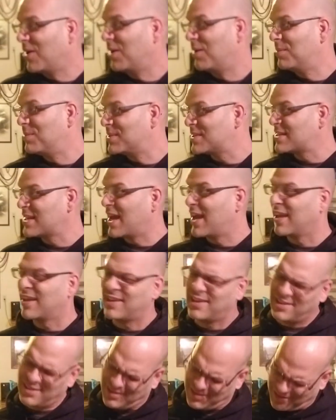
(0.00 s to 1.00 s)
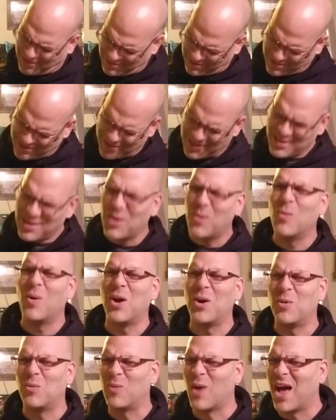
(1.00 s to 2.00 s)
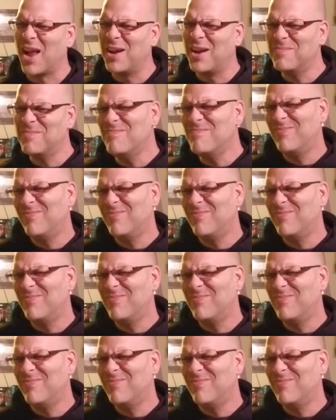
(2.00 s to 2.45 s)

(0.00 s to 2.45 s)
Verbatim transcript: and I'm just like, "You want to run him?